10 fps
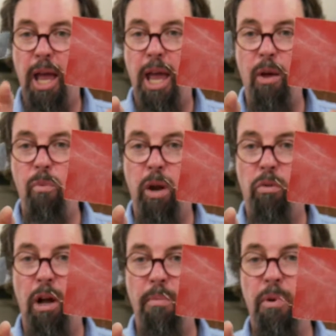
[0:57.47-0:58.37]
and wet
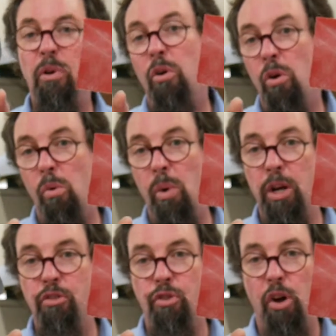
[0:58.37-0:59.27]
rub, or
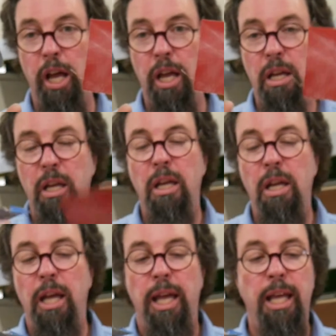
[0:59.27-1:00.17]
wet and dry,
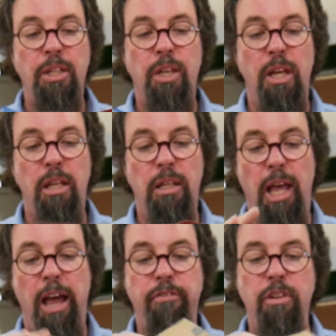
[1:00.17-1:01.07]
is that they
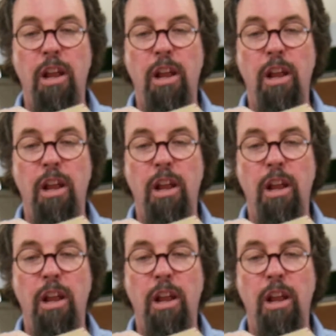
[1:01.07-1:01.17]
have